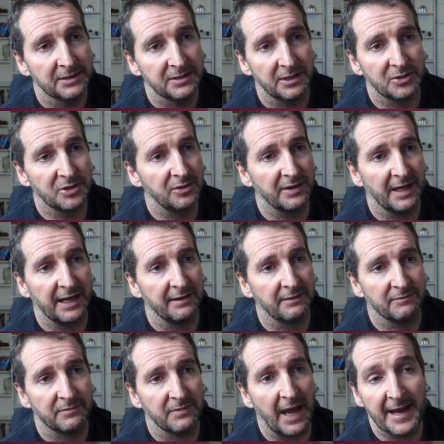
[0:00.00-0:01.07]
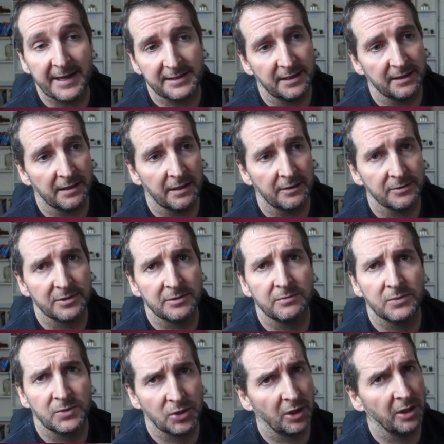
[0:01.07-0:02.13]
So you do that, 80 of those.
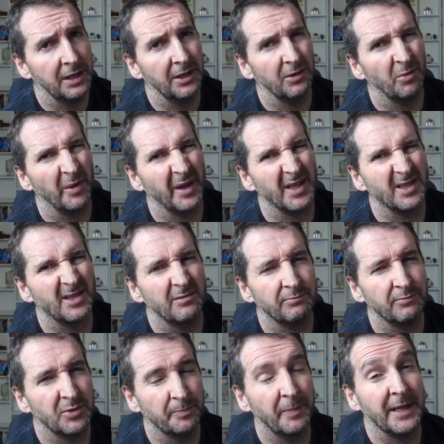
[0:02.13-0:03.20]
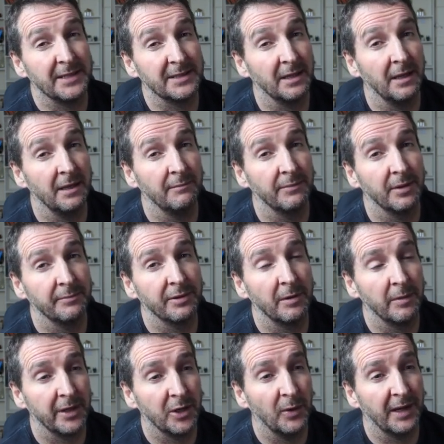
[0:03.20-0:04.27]
Took a little bit of time, but
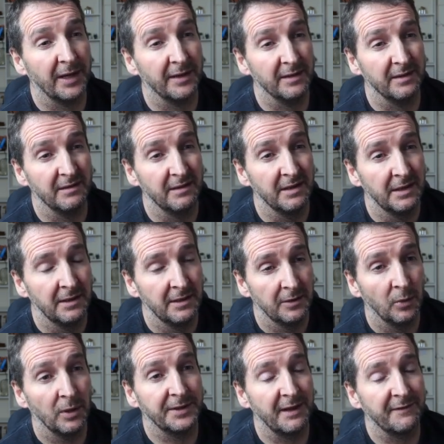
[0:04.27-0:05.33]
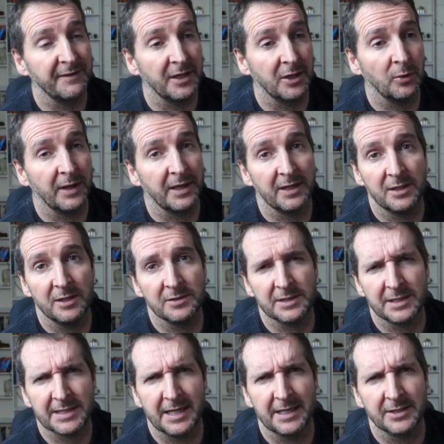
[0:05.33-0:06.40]
probably definitely quicker than
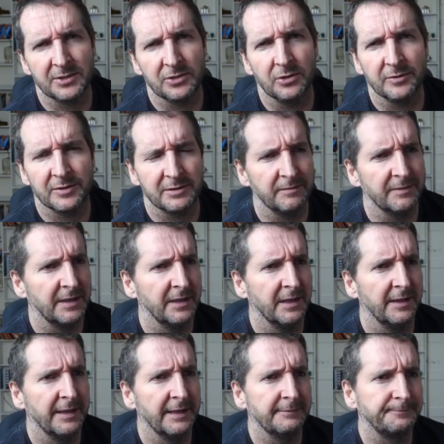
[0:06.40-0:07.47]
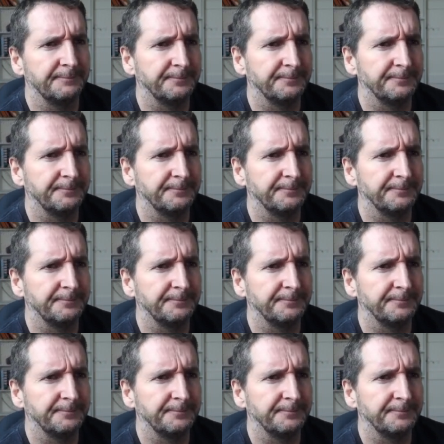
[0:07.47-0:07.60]
using a tendon saw or something like that.